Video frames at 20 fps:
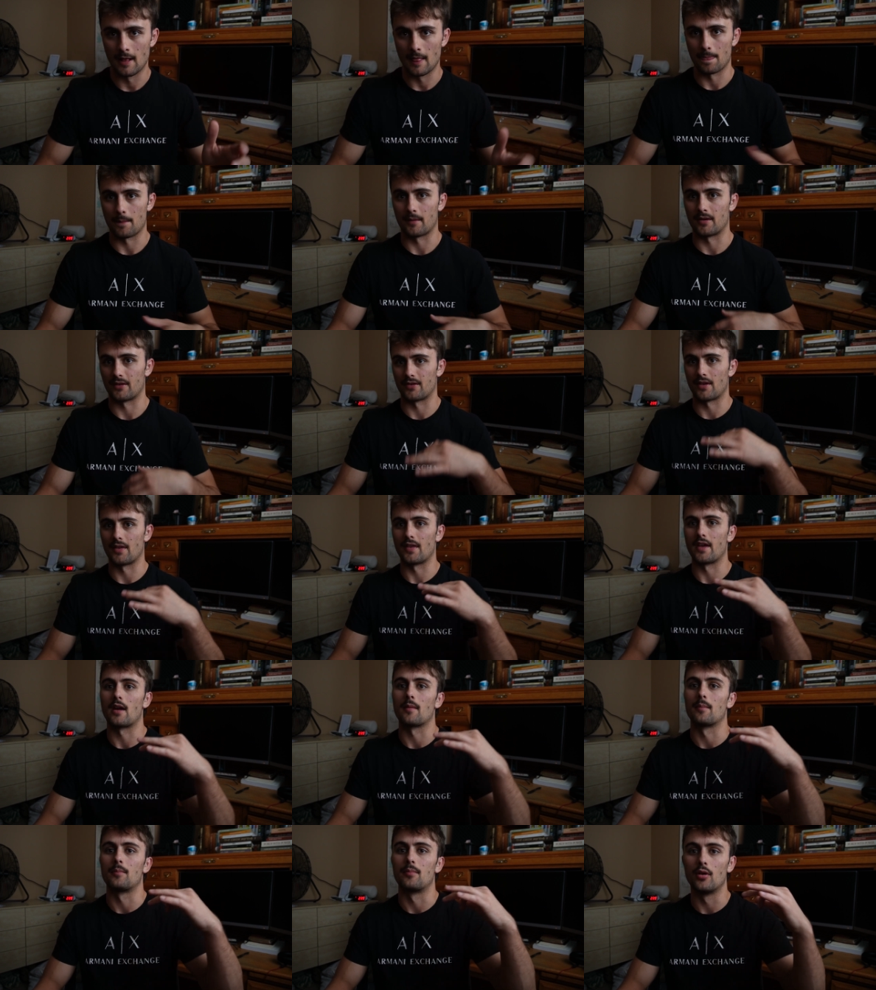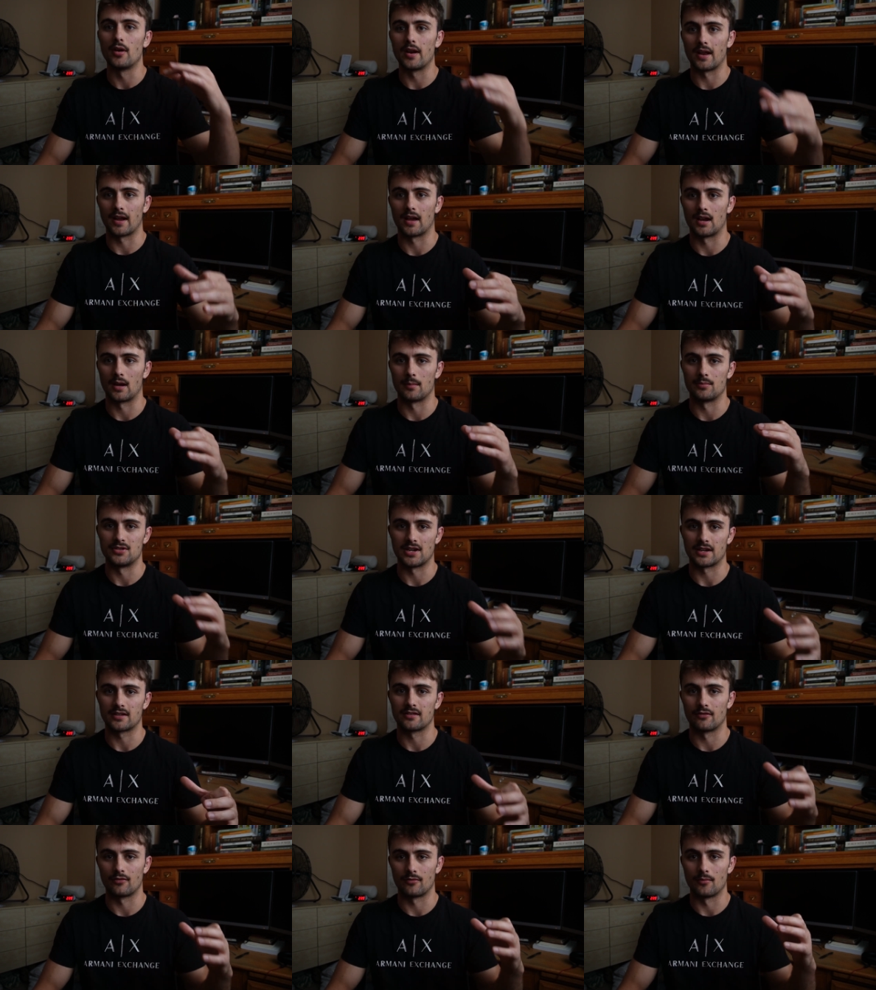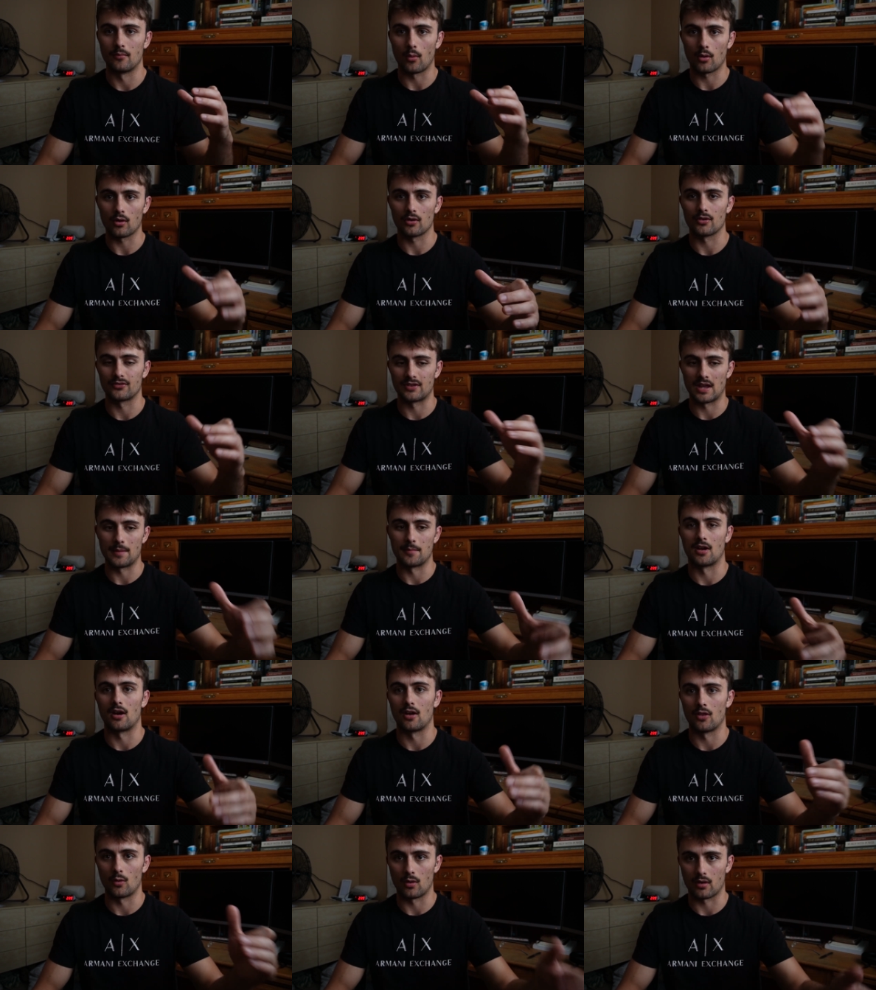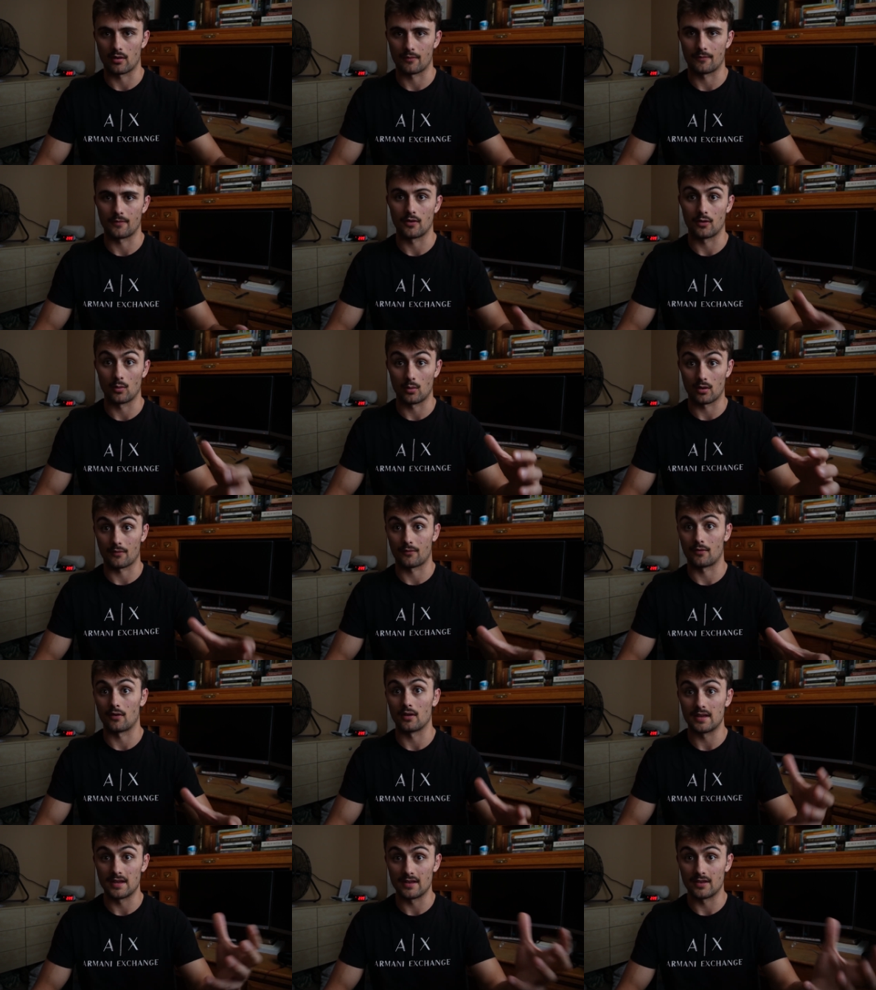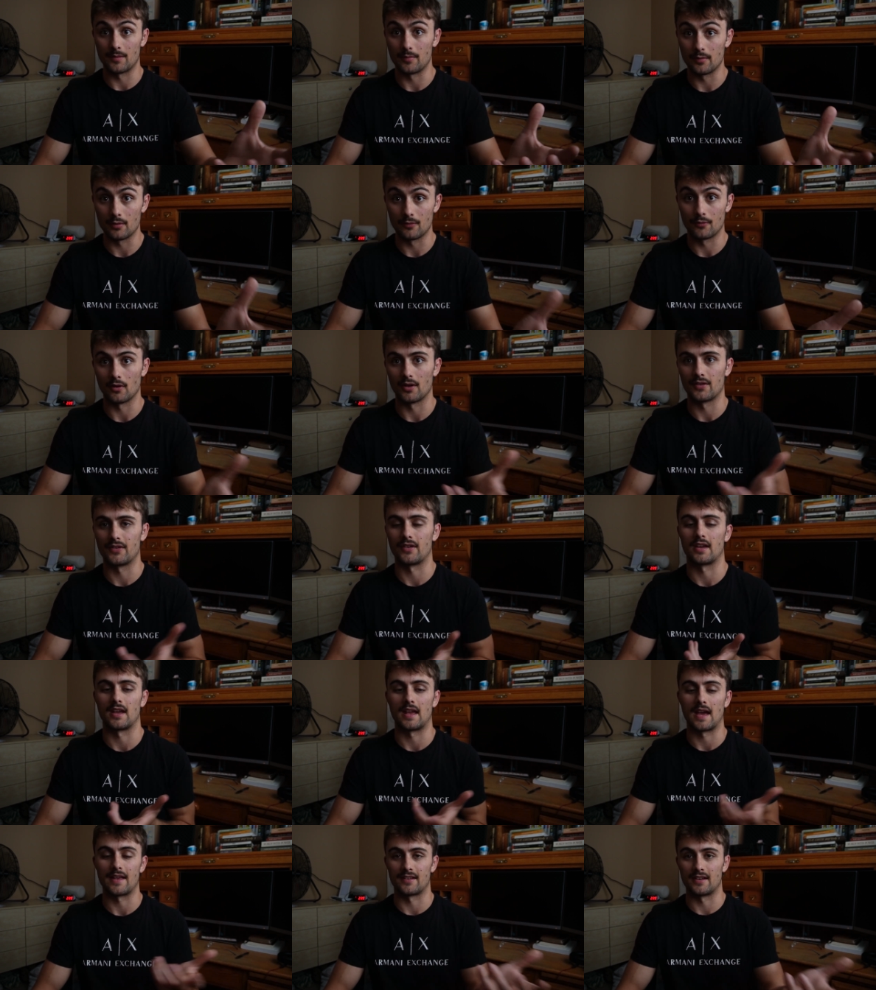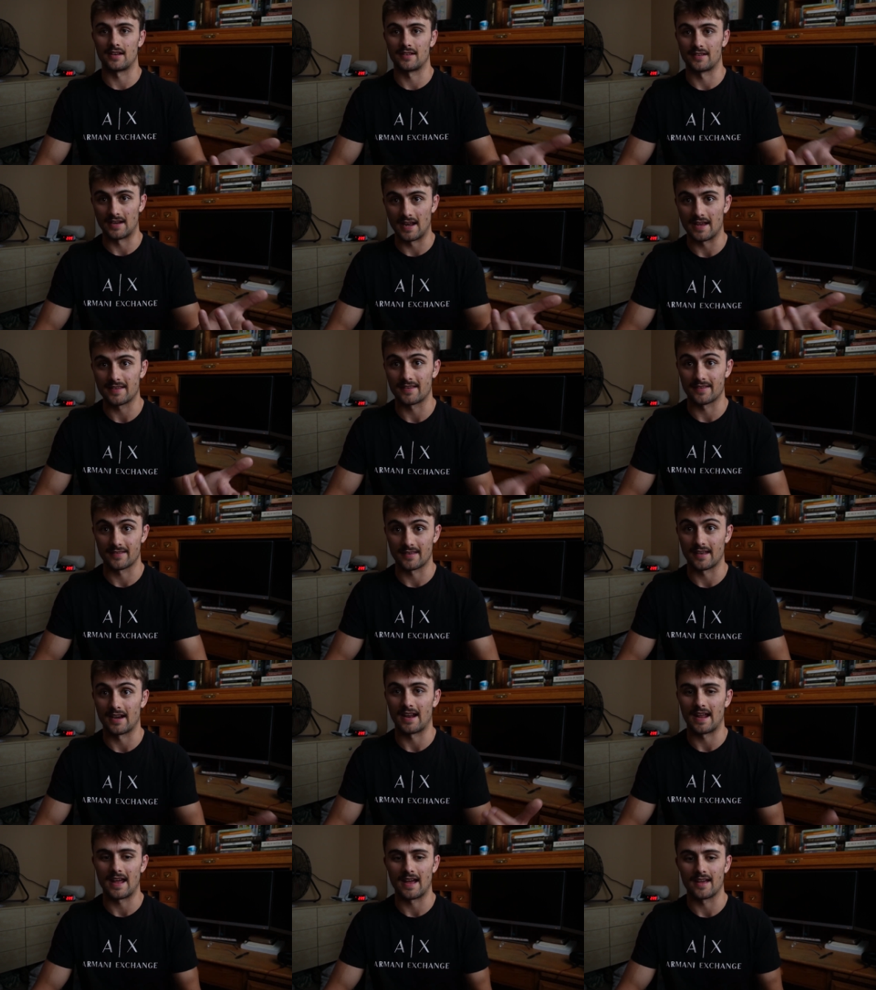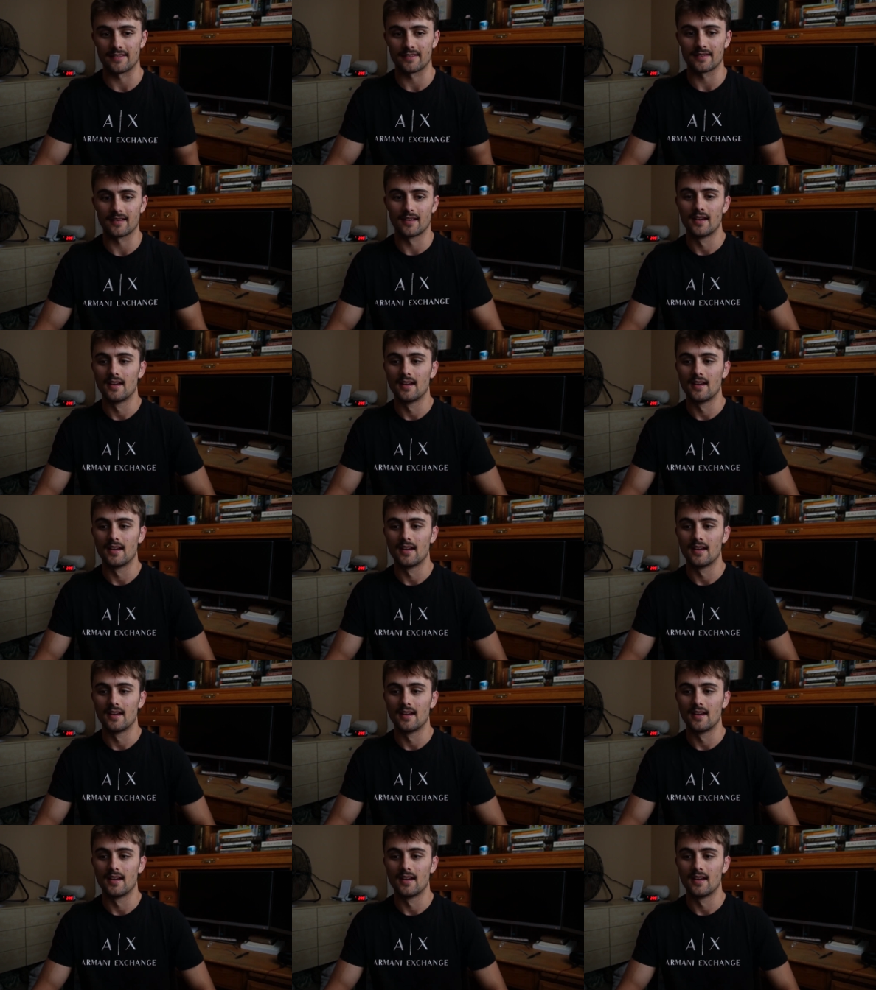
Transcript: because then they are putting an objective moral statement on the waterfall. The waterfall is beautiful. It's an essence that it has.